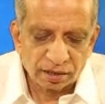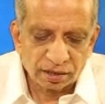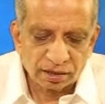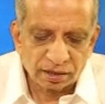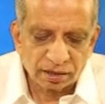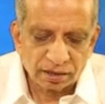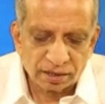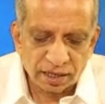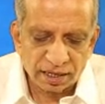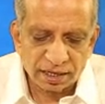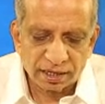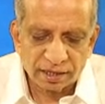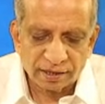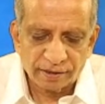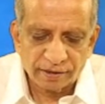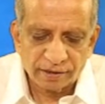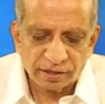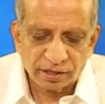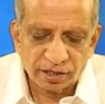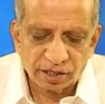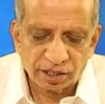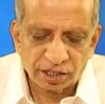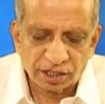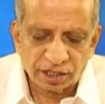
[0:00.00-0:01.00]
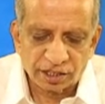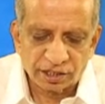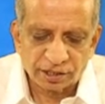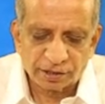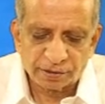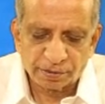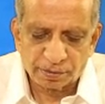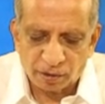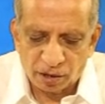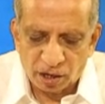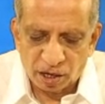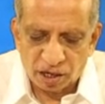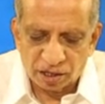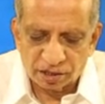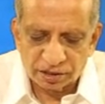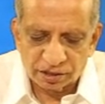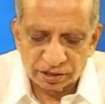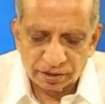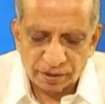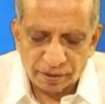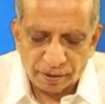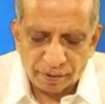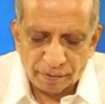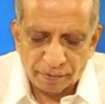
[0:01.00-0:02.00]
then it is
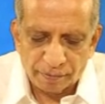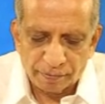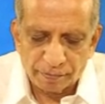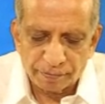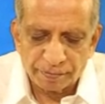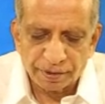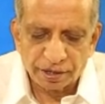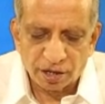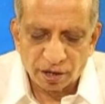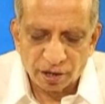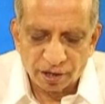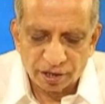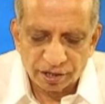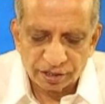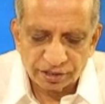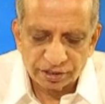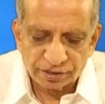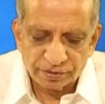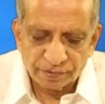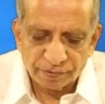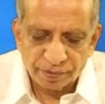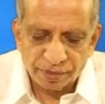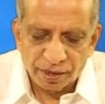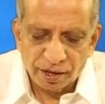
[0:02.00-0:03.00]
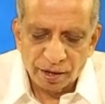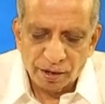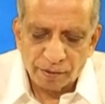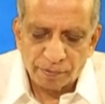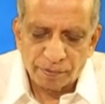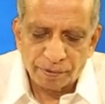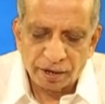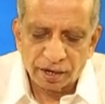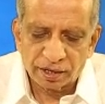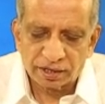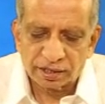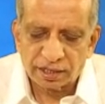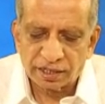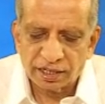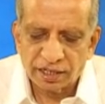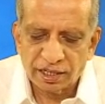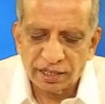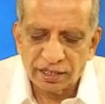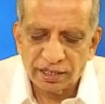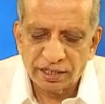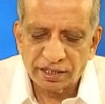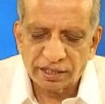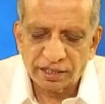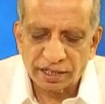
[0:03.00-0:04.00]
false, because for
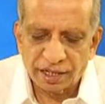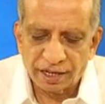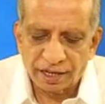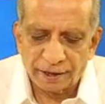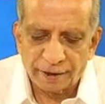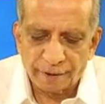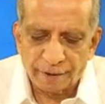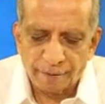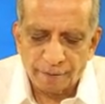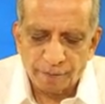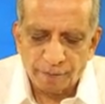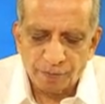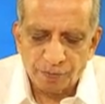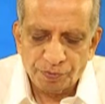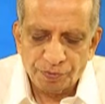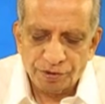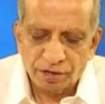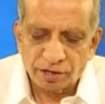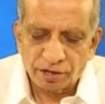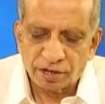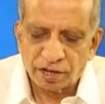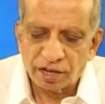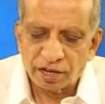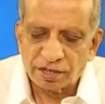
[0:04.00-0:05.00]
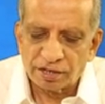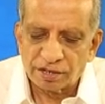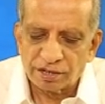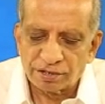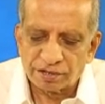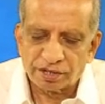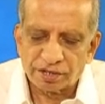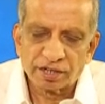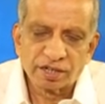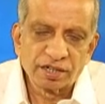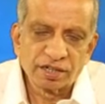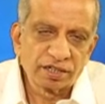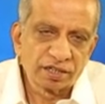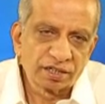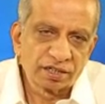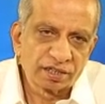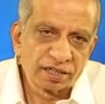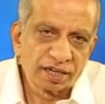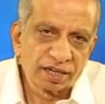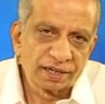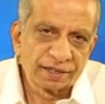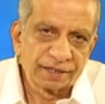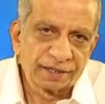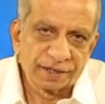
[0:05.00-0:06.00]
any A is greater
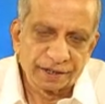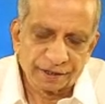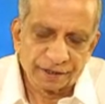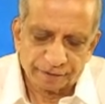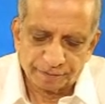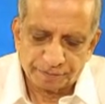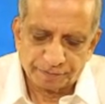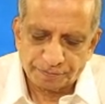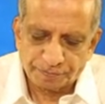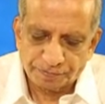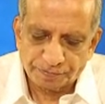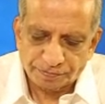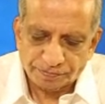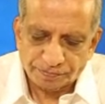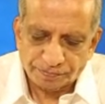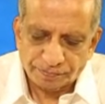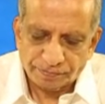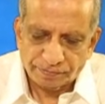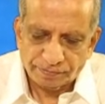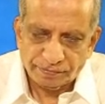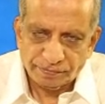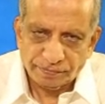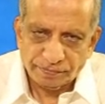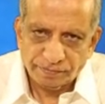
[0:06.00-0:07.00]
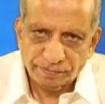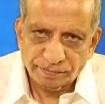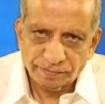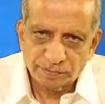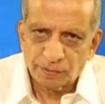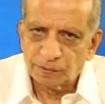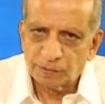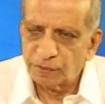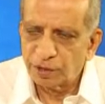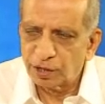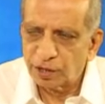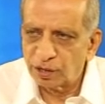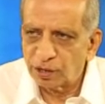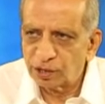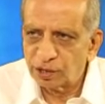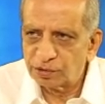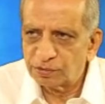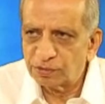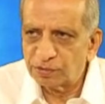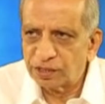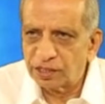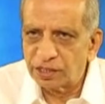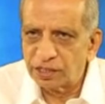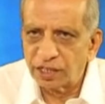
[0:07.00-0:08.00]
than A, because
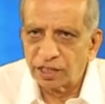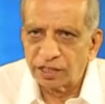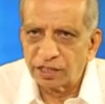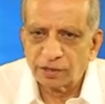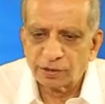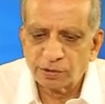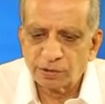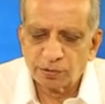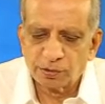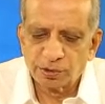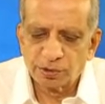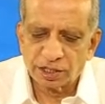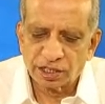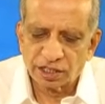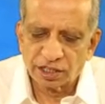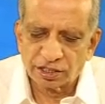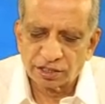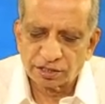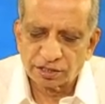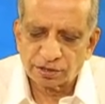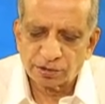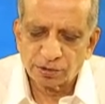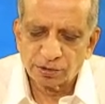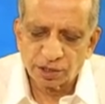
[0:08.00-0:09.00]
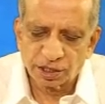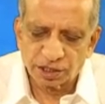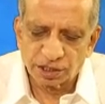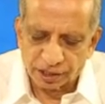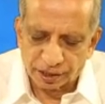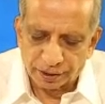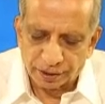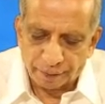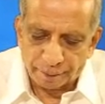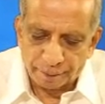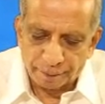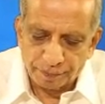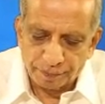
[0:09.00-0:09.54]
we take two A's together.